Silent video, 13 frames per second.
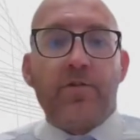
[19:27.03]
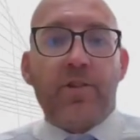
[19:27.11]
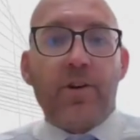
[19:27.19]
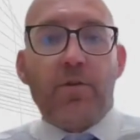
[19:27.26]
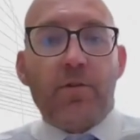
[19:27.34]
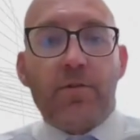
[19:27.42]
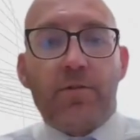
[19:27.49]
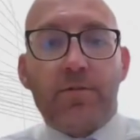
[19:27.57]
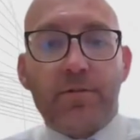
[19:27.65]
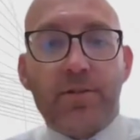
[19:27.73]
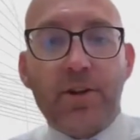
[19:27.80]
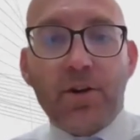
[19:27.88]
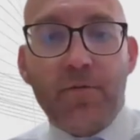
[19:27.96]
So,
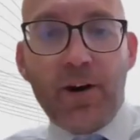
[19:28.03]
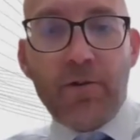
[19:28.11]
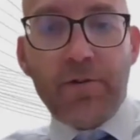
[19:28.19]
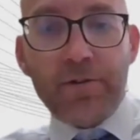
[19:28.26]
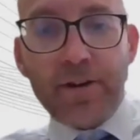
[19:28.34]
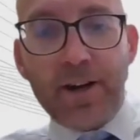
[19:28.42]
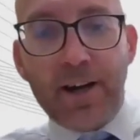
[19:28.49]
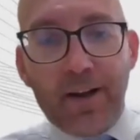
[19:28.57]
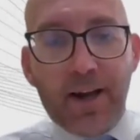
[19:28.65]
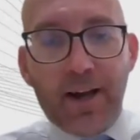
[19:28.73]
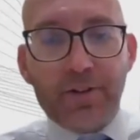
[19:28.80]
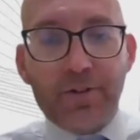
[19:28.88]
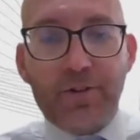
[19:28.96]
diolch yn fawr.
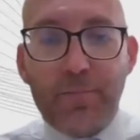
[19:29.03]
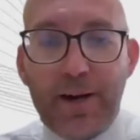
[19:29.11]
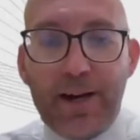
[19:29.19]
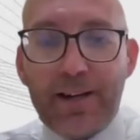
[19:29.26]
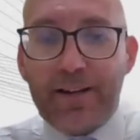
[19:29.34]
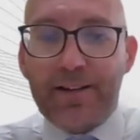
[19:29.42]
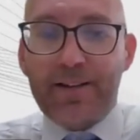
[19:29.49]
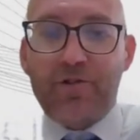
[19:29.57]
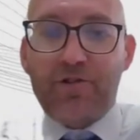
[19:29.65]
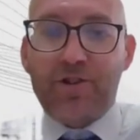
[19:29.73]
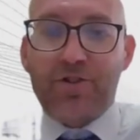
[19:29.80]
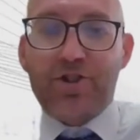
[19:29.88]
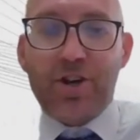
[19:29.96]
I'll hand you back
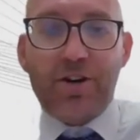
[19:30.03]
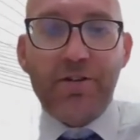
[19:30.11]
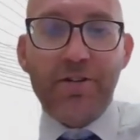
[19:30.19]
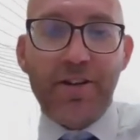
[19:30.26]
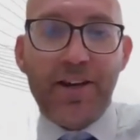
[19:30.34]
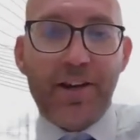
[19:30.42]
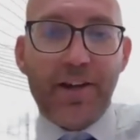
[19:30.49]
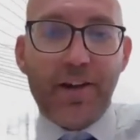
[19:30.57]
to John.